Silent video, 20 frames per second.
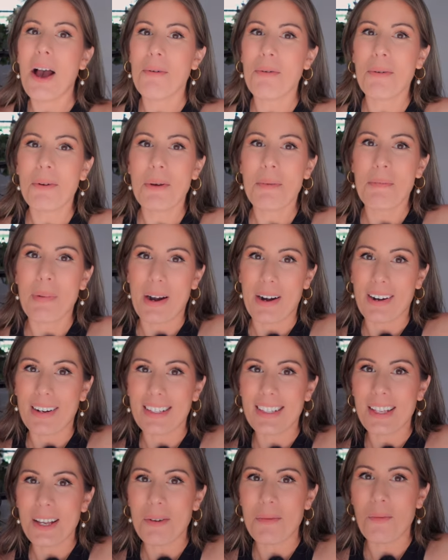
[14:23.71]
won't embarrass
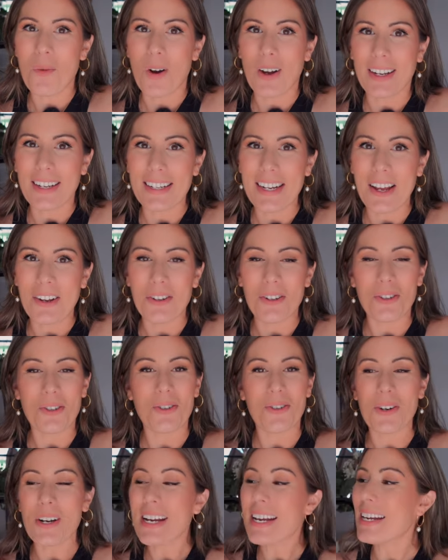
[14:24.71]
them walking down the
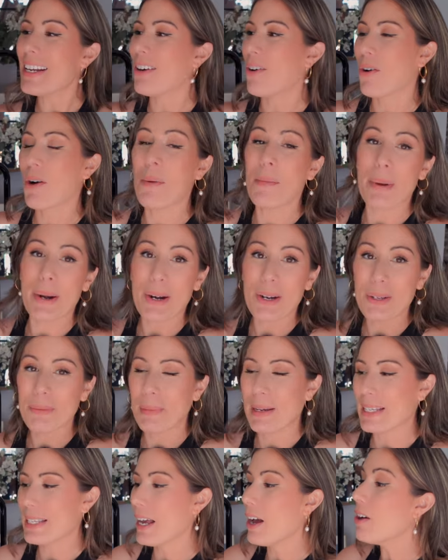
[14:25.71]
street or embarrass
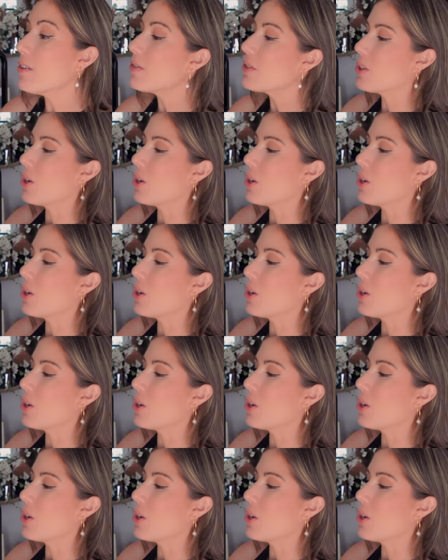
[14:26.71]
myself.